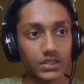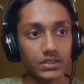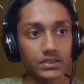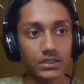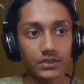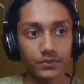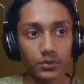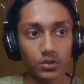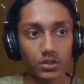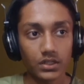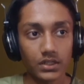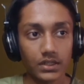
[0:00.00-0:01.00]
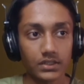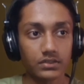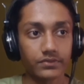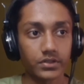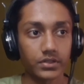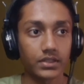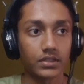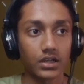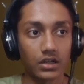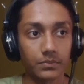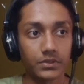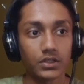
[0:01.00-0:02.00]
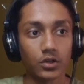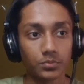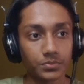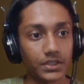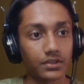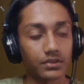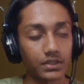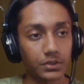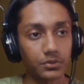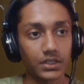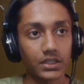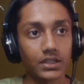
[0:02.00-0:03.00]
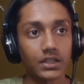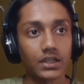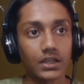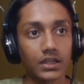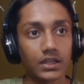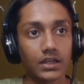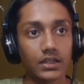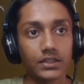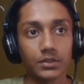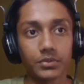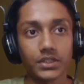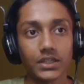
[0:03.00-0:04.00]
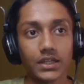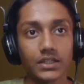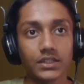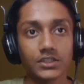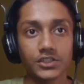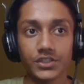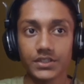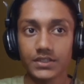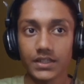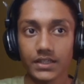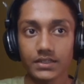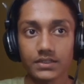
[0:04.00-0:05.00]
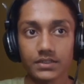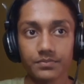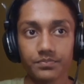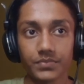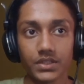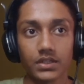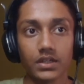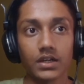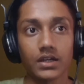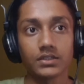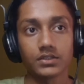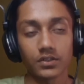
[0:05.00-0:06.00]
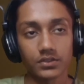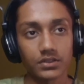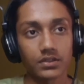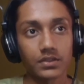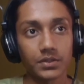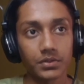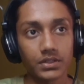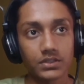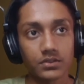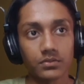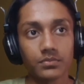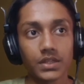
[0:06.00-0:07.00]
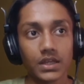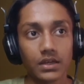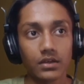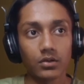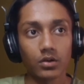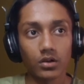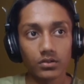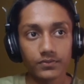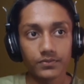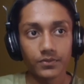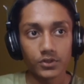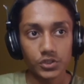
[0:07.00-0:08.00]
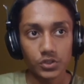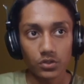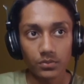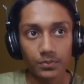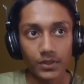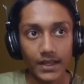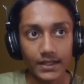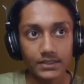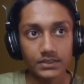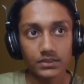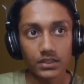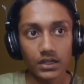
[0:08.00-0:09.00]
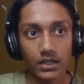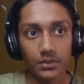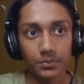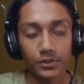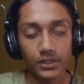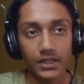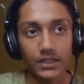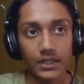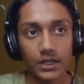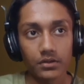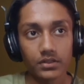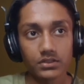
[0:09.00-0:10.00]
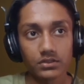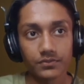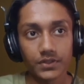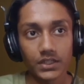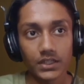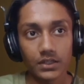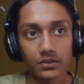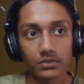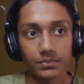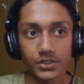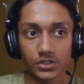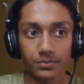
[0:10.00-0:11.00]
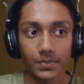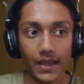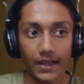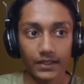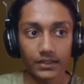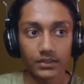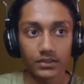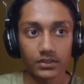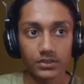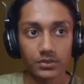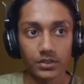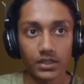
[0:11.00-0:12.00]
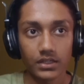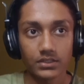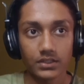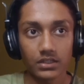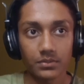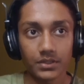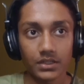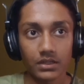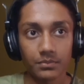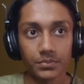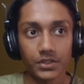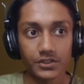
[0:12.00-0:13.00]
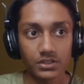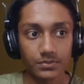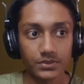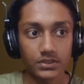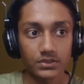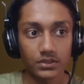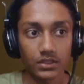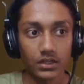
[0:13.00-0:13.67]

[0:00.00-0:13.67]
c4, it's a very common opening theory. And then we get g6, it's also a theory, so for sure black's plan now is to fiend-counter the bishop back. So it's gonna be a bishop's